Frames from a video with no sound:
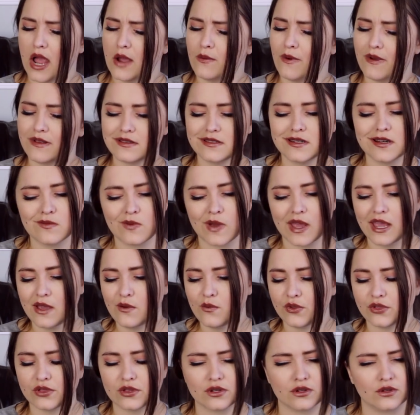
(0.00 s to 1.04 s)
I wasn't okay
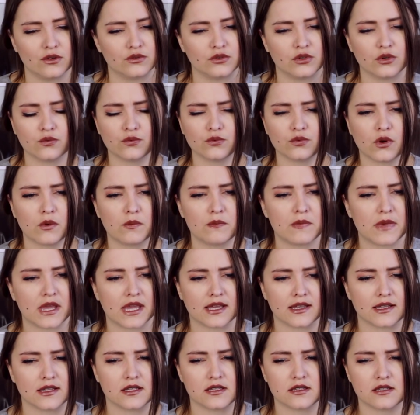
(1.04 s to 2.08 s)
with the, the
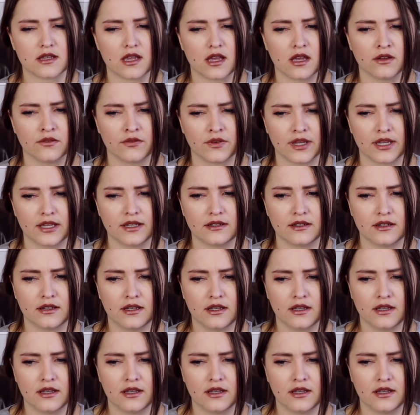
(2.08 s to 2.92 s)
romance of it.